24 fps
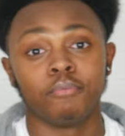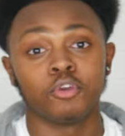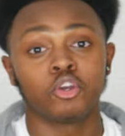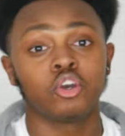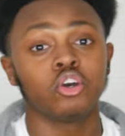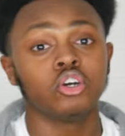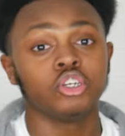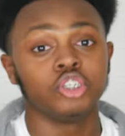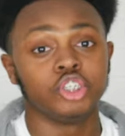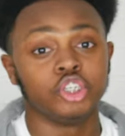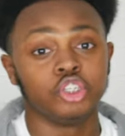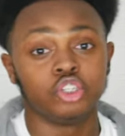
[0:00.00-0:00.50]

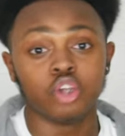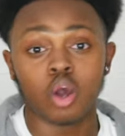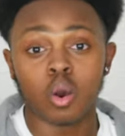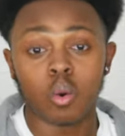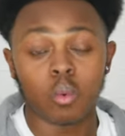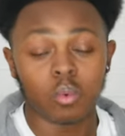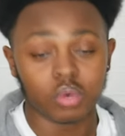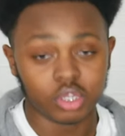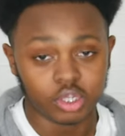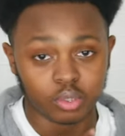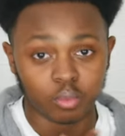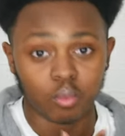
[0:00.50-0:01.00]
because you
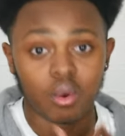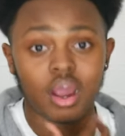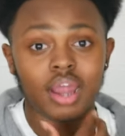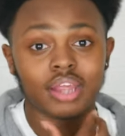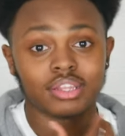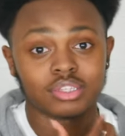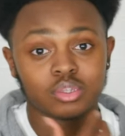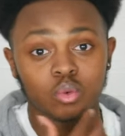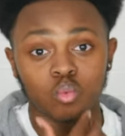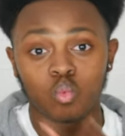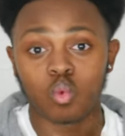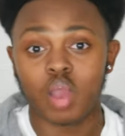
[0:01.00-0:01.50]
want
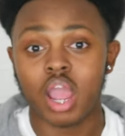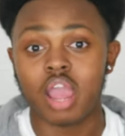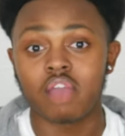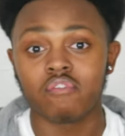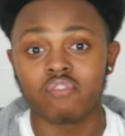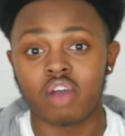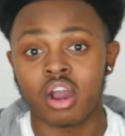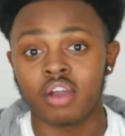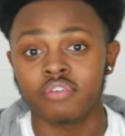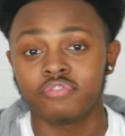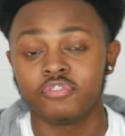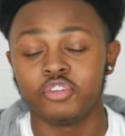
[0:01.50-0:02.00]
it to wear
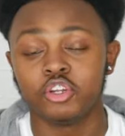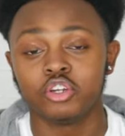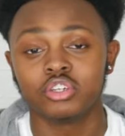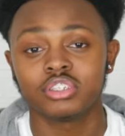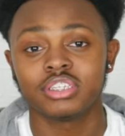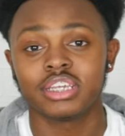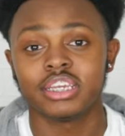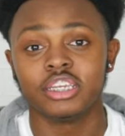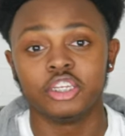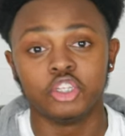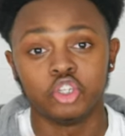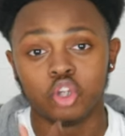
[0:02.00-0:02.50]
off. You know what I'm
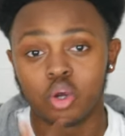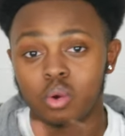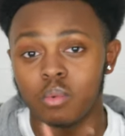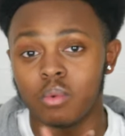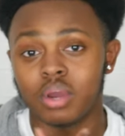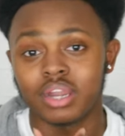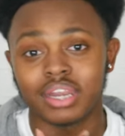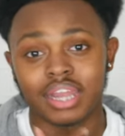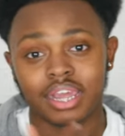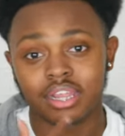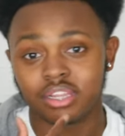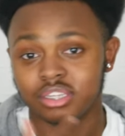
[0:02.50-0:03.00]
saying? You don't
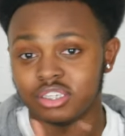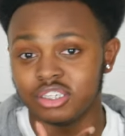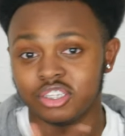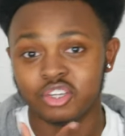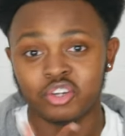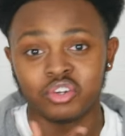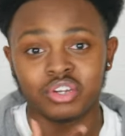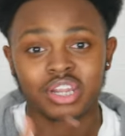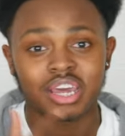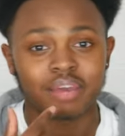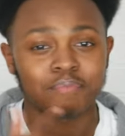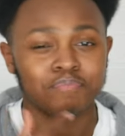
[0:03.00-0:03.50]
want that, you
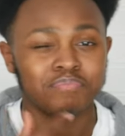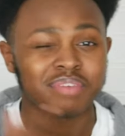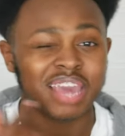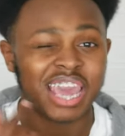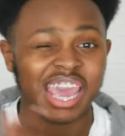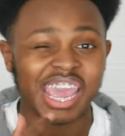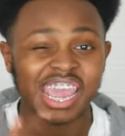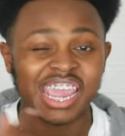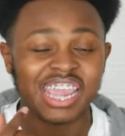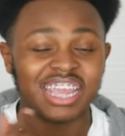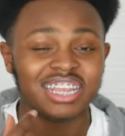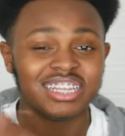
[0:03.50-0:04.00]
know, that
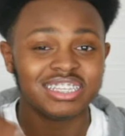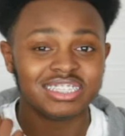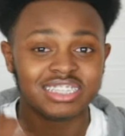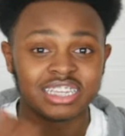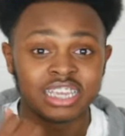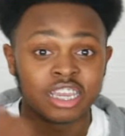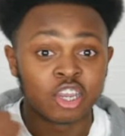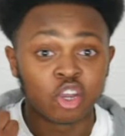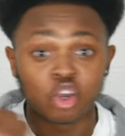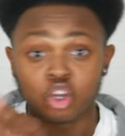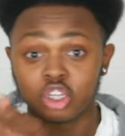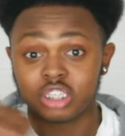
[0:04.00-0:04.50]
pain.
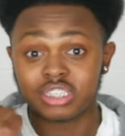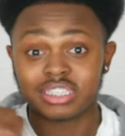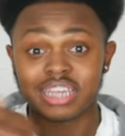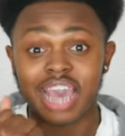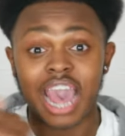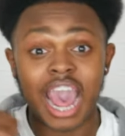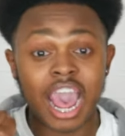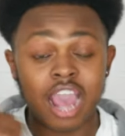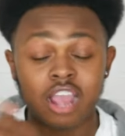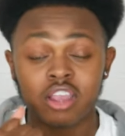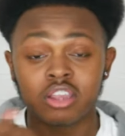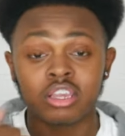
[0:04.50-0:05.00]
Because
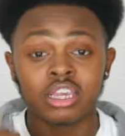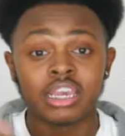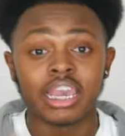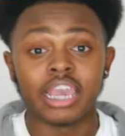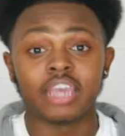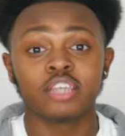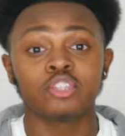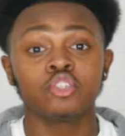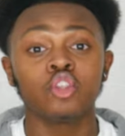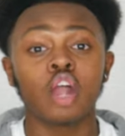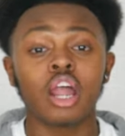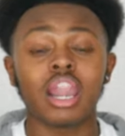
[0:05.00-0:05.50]

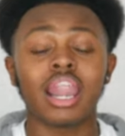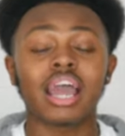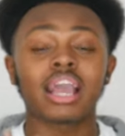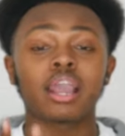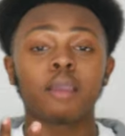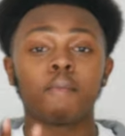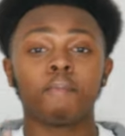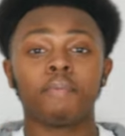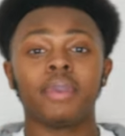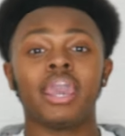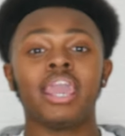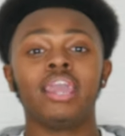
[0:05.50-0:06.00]
it's not like
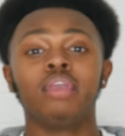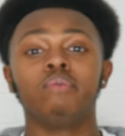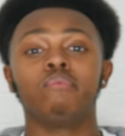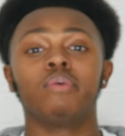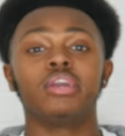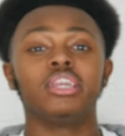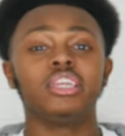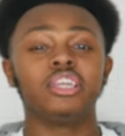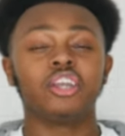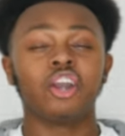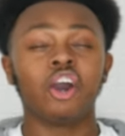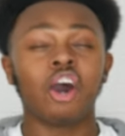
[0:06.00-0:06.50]
a pain
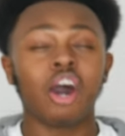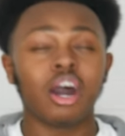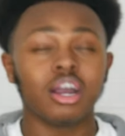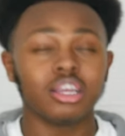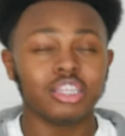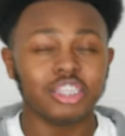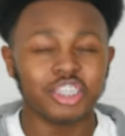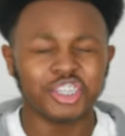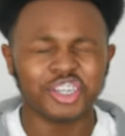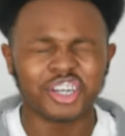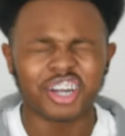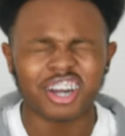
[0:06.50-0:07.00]
where you
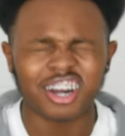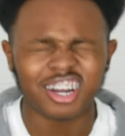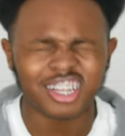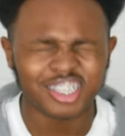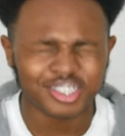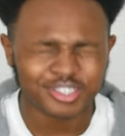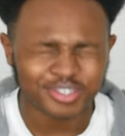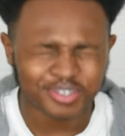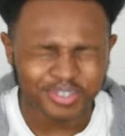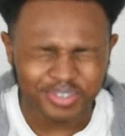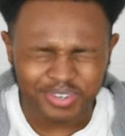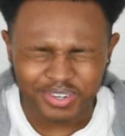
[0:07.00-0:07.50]
can't
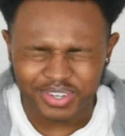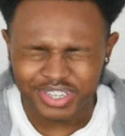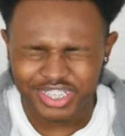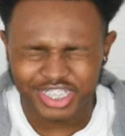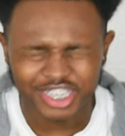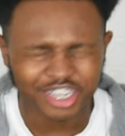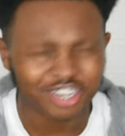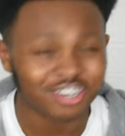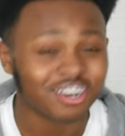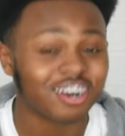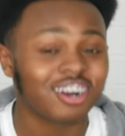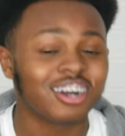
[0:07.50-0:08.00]
talk,
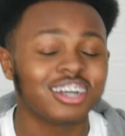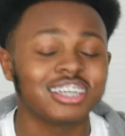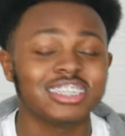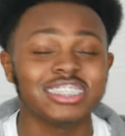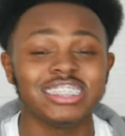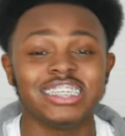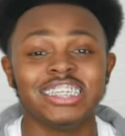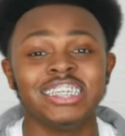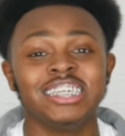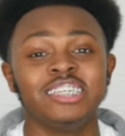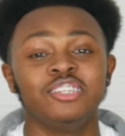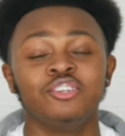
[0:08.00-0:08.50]
you can't
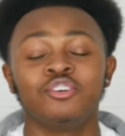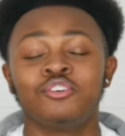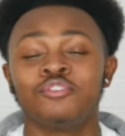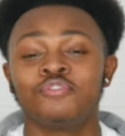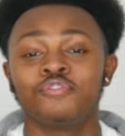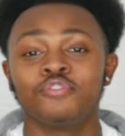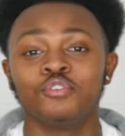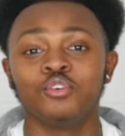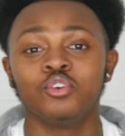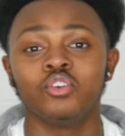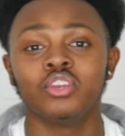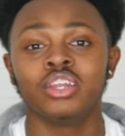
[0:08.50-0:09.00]
eat no
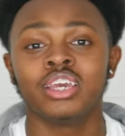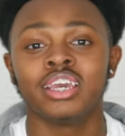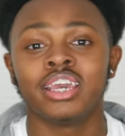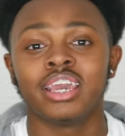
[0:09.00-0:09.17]
food.